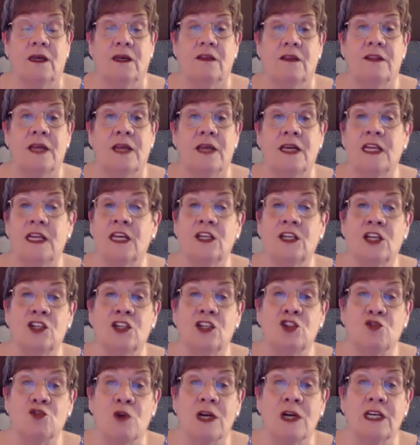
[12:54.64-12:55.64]
that in a
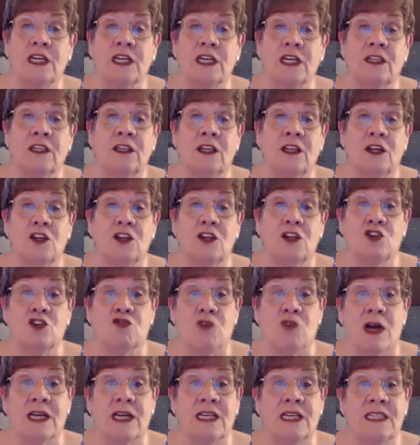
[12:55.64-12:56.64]
drunken,
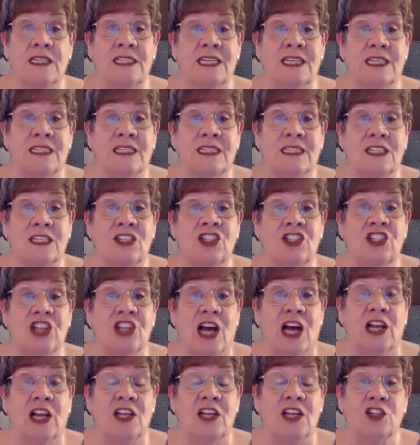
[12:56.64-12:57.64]
drug-addicted,
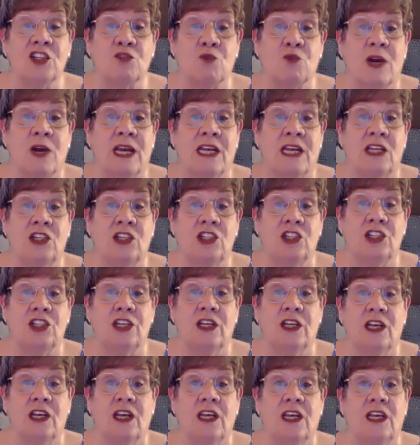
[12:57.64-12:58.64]
jealous rage,
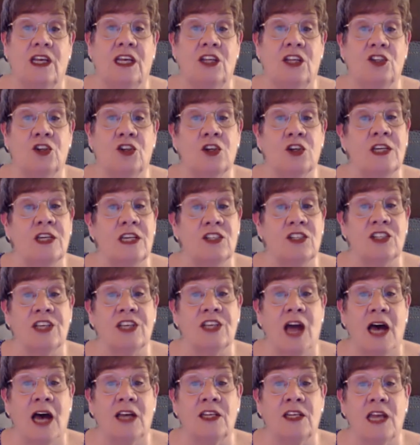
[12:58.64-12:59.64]
he took his
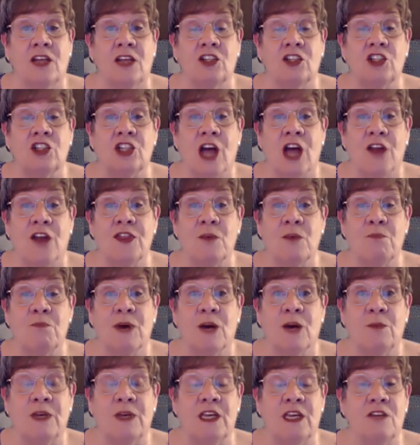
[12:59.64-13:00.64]
gun and shot the
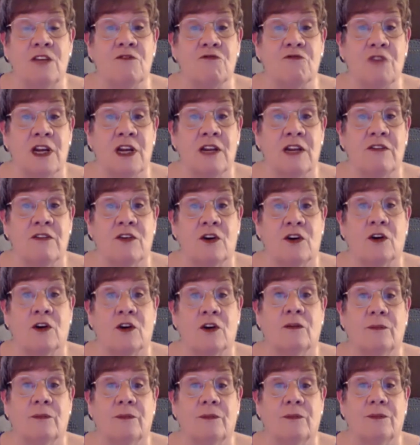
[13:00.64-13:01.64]
puppy in front of her.
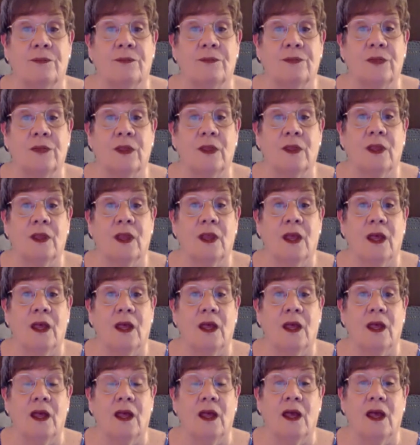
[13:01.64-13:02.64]

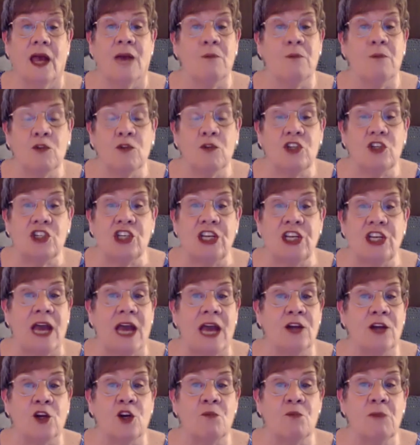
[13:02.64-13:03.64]
And both she
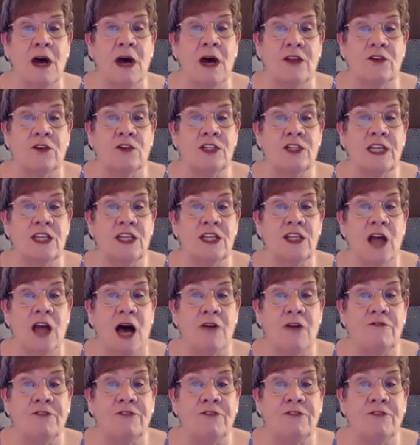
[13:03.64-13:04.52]
and her mother did not